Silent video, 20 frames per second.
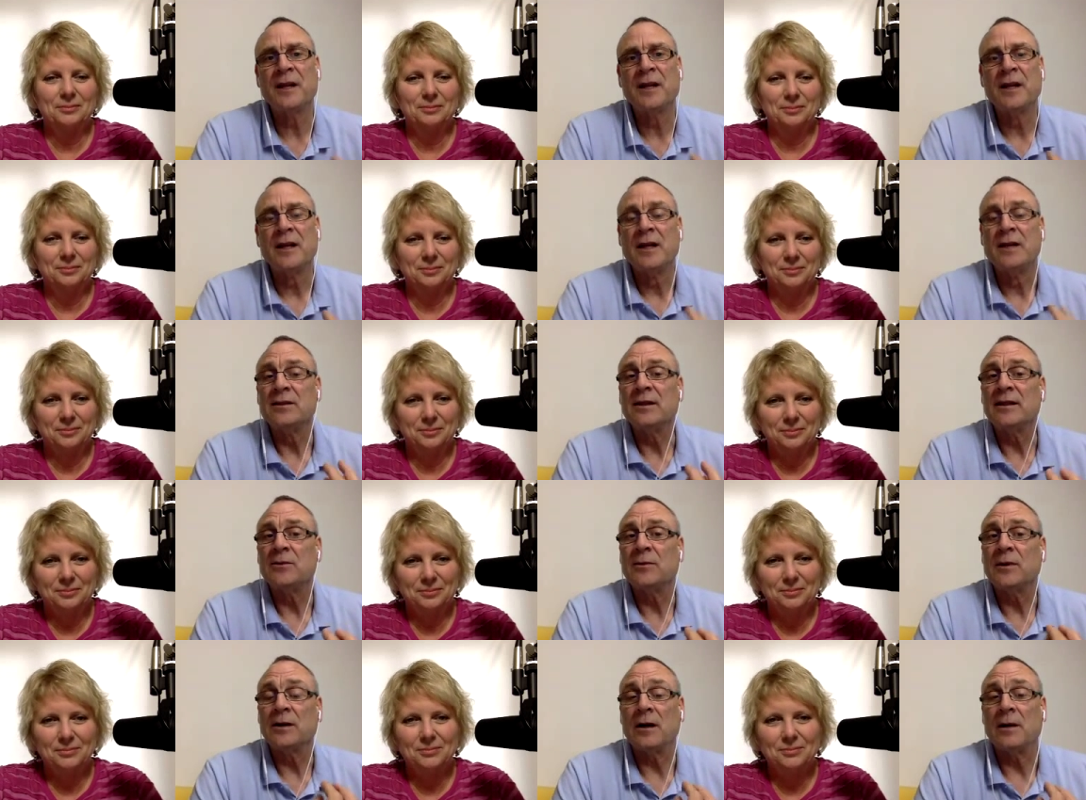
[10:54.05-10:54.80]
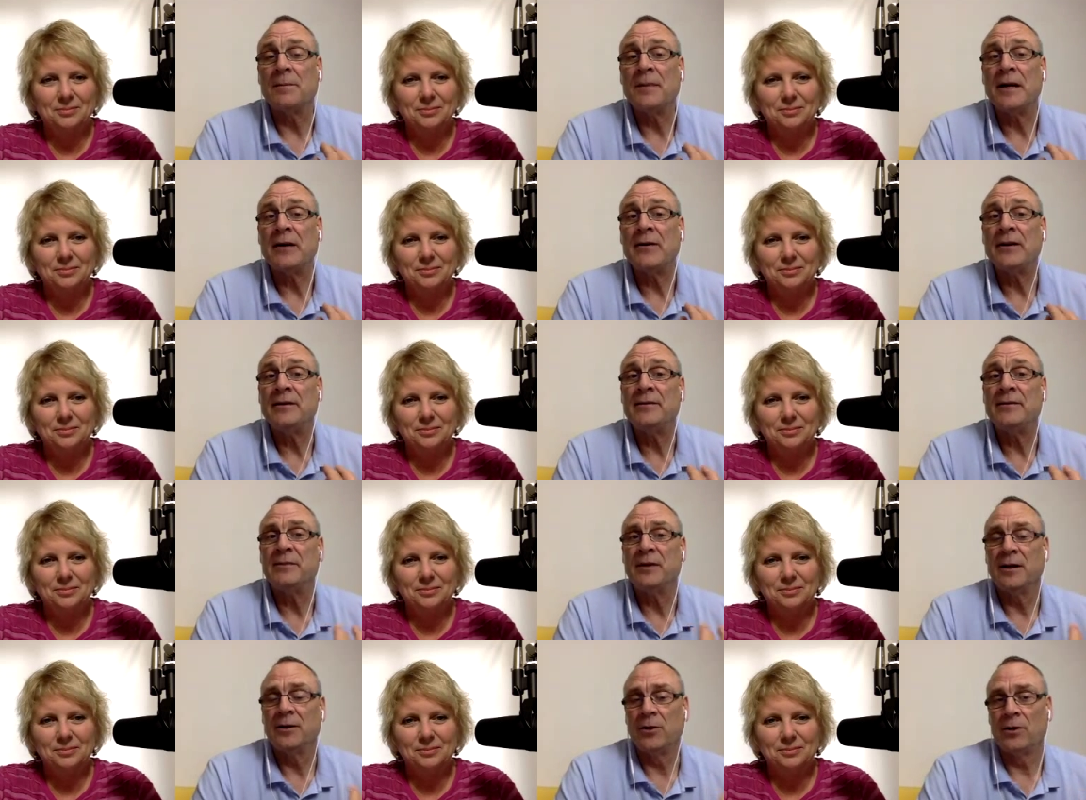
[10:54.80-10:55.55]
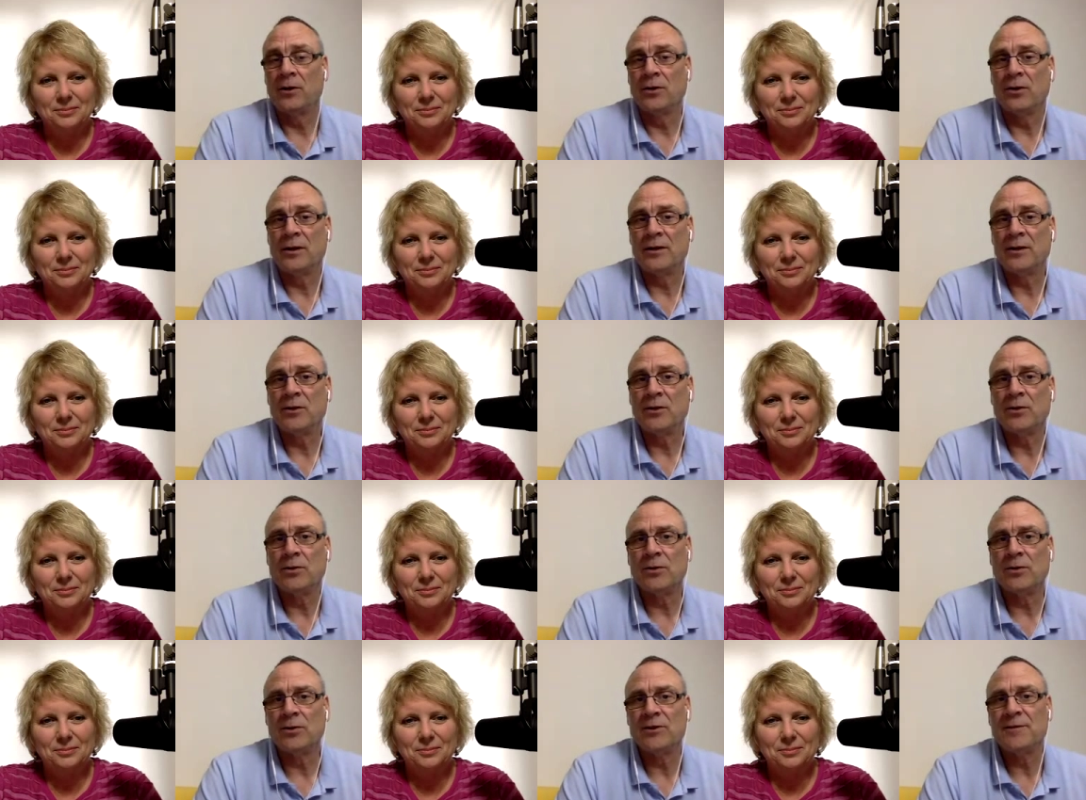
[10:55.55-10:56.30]
Speaker 1: So that's why I married an online
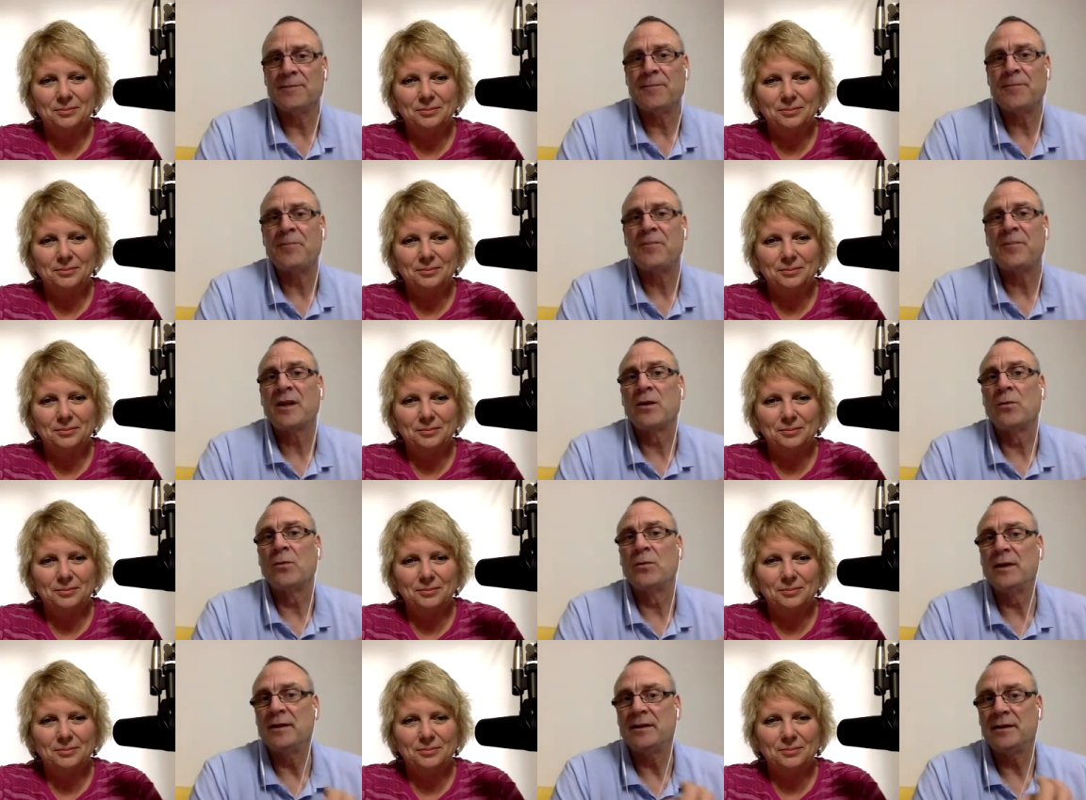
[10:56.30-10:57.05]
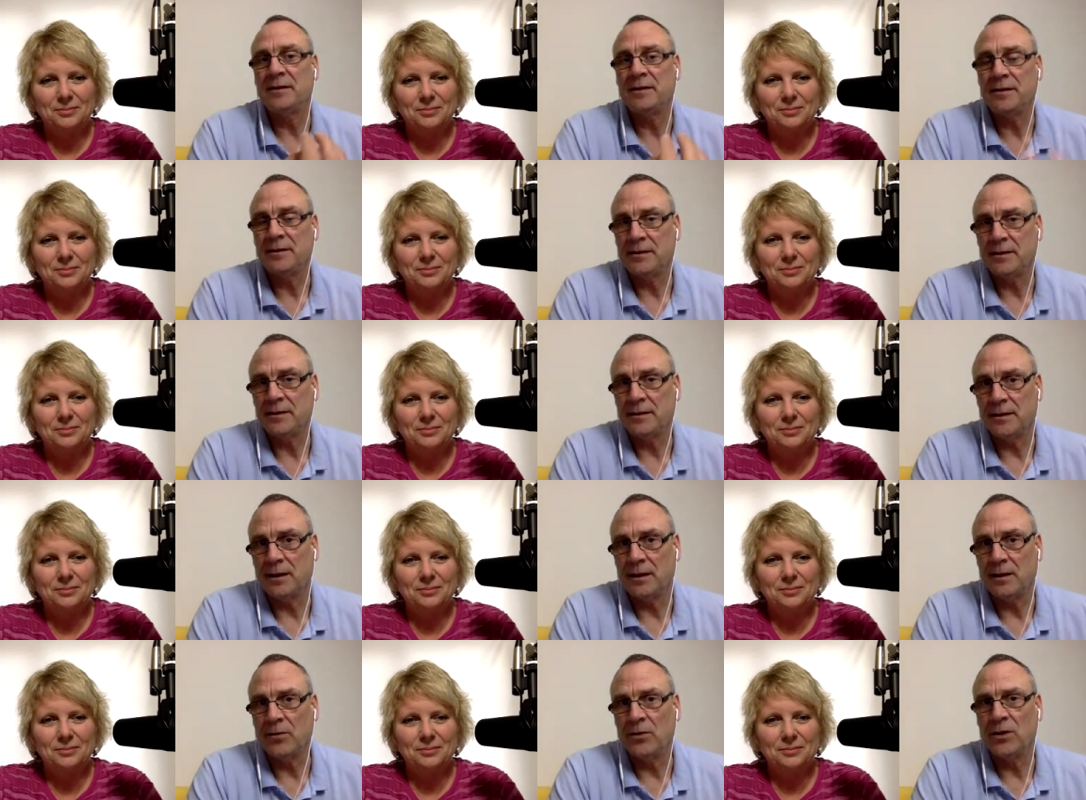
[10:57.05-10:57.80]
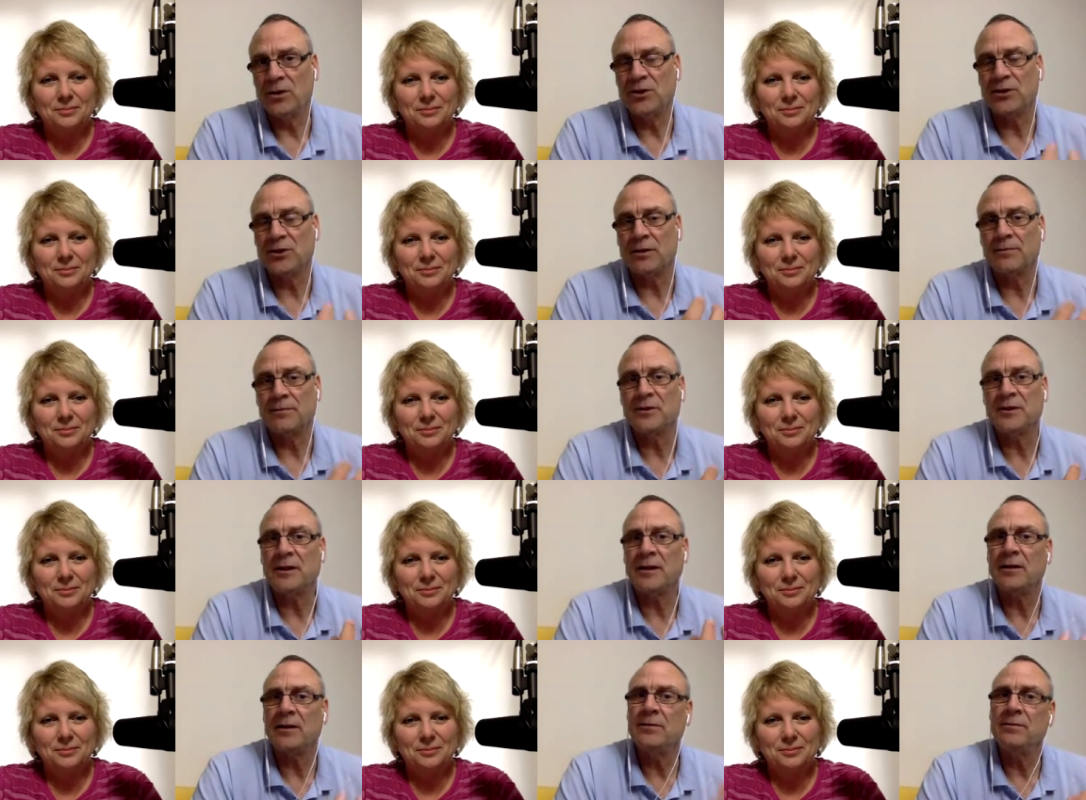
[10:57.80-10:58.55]
course with a workshop.
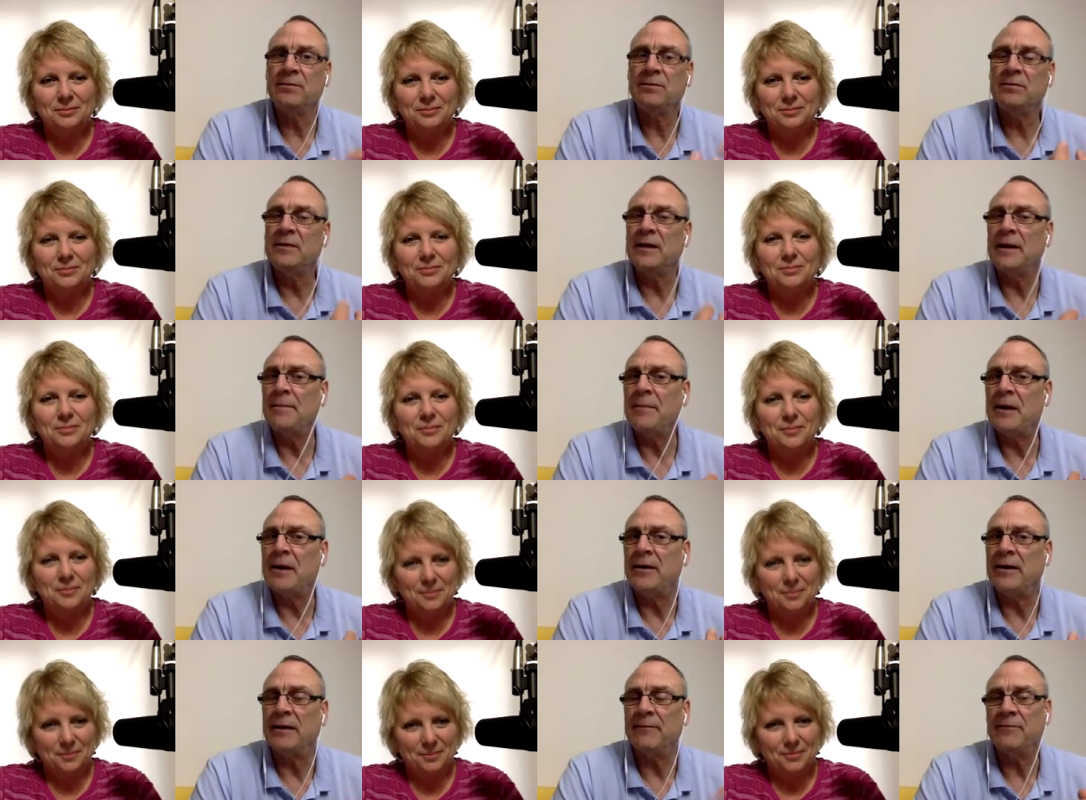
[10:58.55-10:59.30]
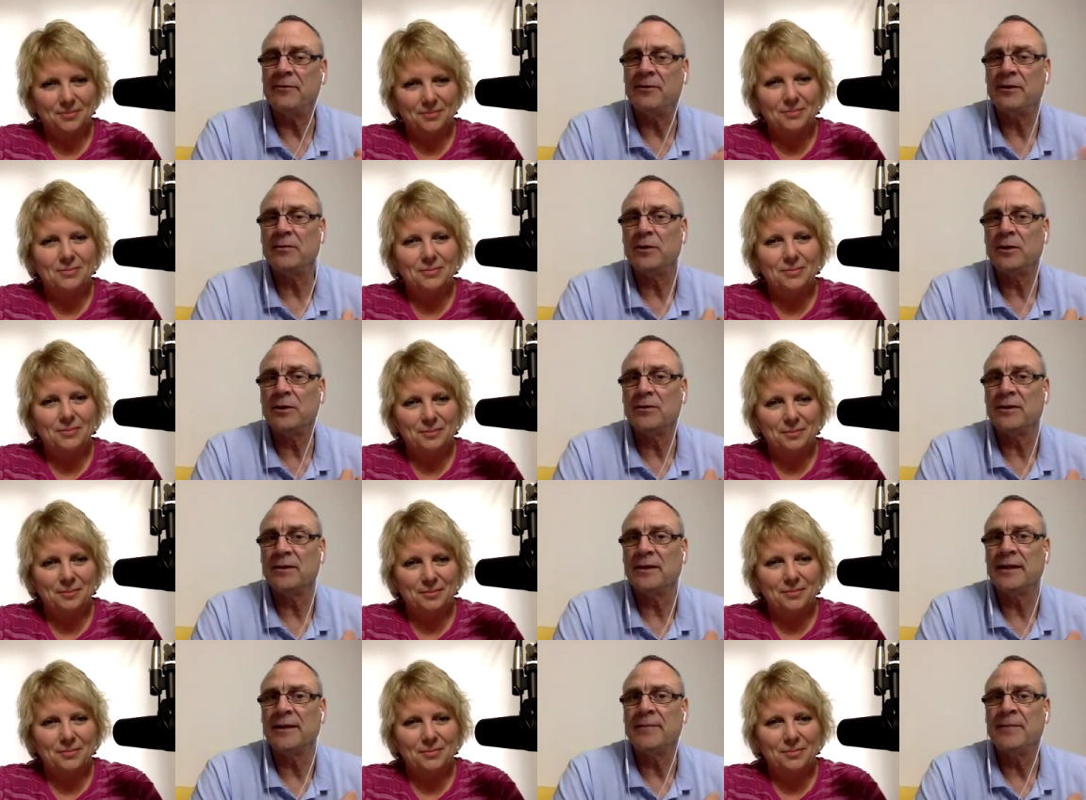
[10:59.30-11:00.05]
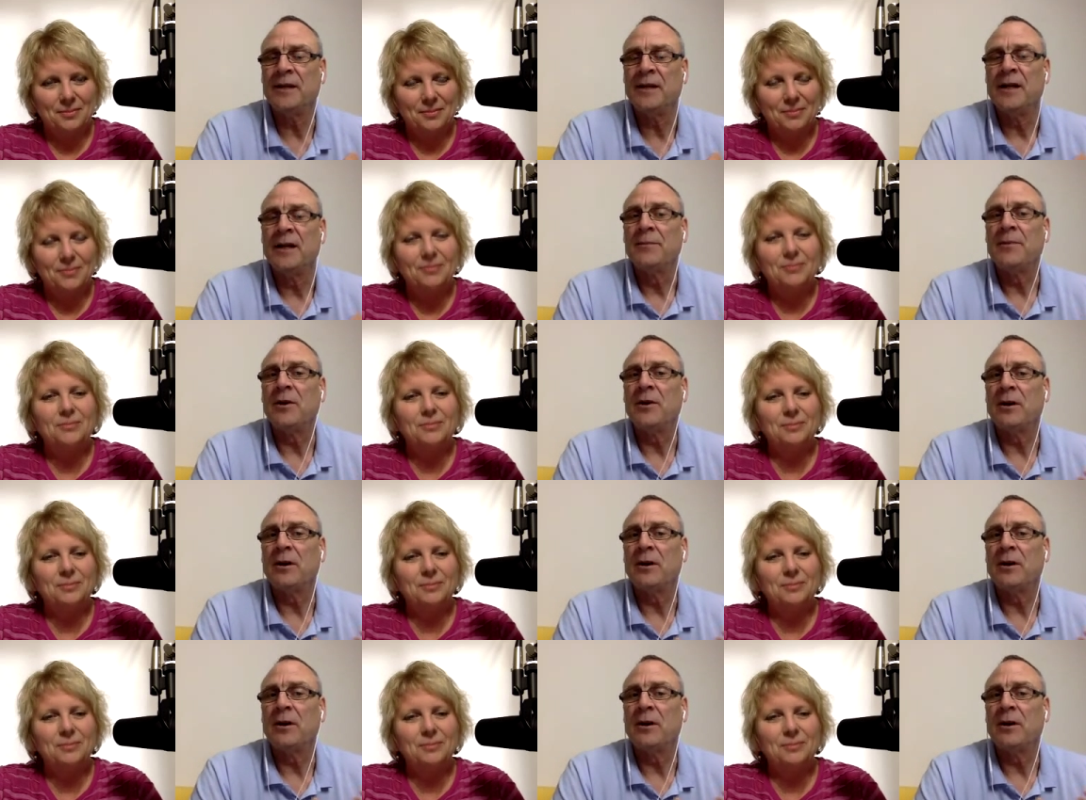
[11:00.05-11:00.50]
So they marry up very well there. But